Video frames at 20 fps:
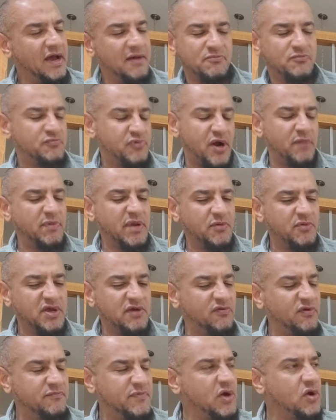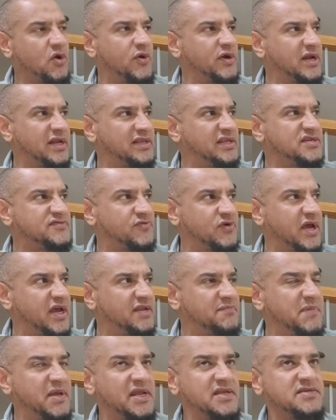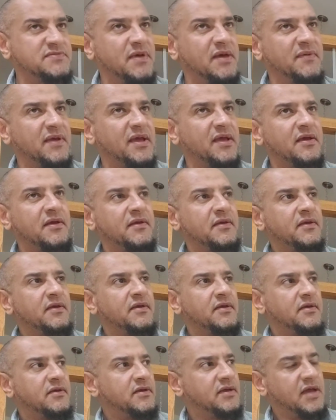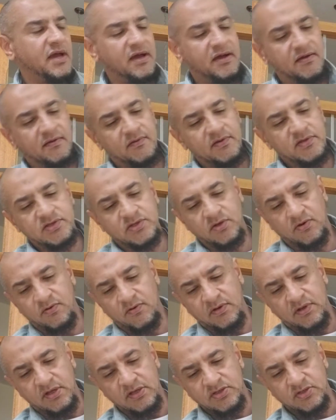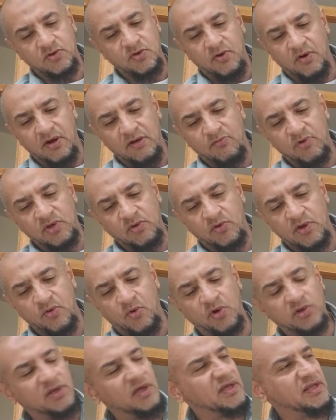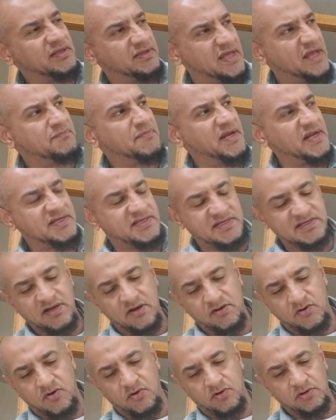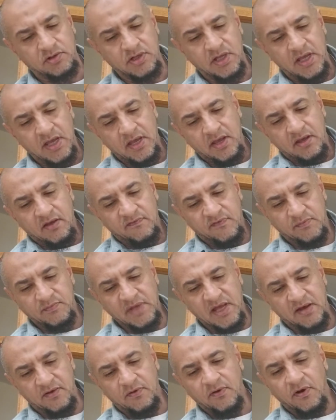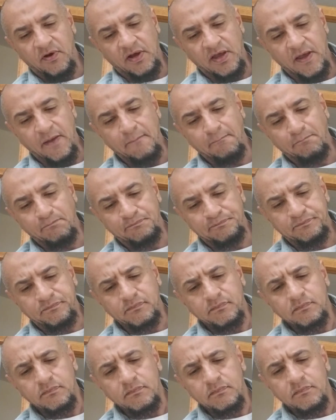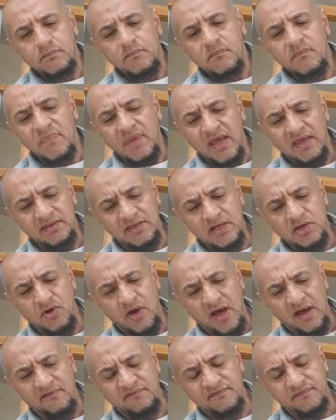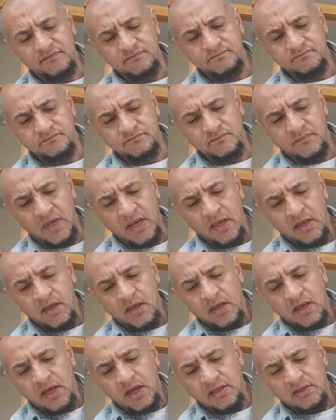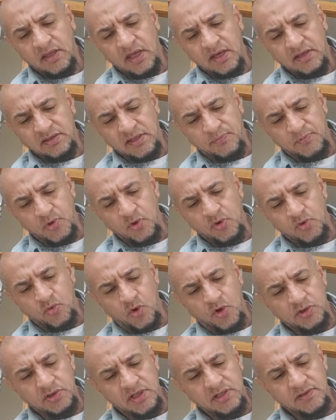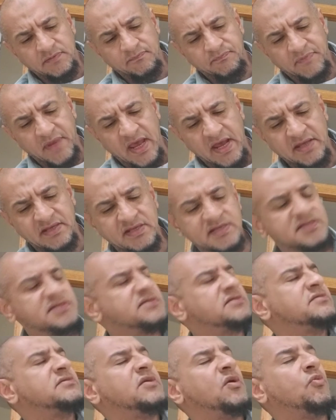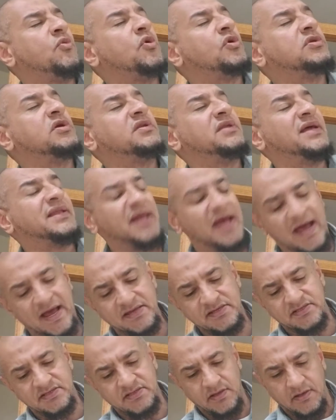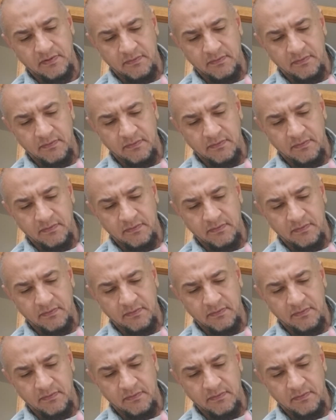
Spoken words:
probably we've been going at least for 8 minutes, maybe. Yeah, so we want 10 minutes is our goal from now, okay? And then you have the pure water. It is the water that has